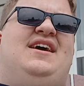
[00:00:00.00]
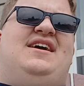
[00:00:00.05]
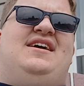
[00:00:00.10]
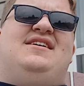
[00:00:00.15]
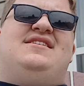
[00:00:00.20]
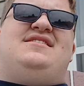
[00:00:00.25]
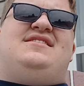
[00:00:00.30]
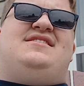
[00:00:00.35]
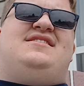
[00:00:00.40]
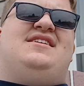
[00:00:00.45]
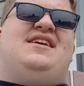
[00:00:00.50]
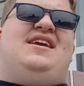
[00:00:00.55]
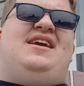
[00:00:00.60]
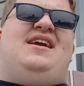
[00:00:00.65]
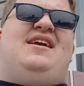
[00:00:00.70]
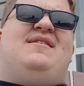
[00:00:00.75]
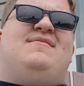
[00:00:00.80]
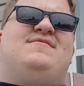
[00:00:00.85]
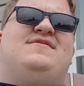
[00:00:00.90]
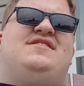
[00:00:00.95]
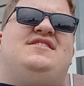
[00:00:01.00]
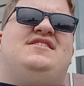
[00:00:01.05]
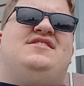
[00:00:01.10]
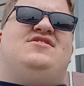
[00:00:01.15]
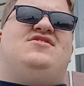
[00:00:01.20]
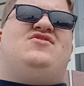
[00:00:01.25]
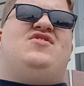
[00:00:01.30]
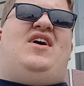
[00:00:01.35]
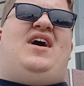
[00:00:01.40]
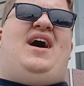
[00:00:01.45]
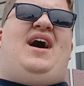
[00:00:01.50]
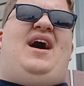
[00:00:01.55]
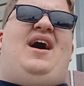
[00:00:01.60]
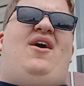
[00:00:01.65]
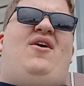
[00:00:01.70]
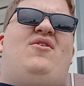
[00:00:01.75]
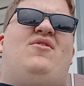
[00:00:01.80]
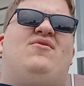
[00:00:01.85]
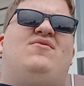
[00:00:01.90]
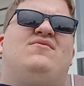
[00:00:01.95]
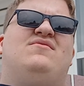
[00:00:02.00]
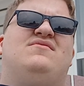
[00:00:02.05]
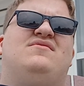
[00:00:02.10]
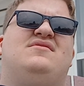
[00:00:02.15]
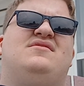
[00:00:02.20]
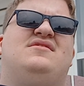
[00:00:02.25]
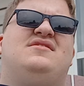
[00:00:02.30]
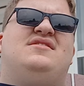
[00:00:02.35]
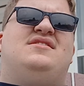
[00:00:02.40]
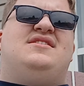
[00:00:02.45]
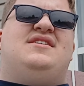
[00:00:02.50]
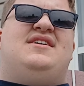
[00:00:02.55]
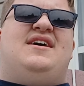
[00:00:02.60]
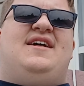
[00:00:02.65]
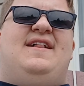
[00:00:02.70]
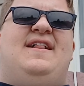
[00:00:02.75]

It seems he's drowned,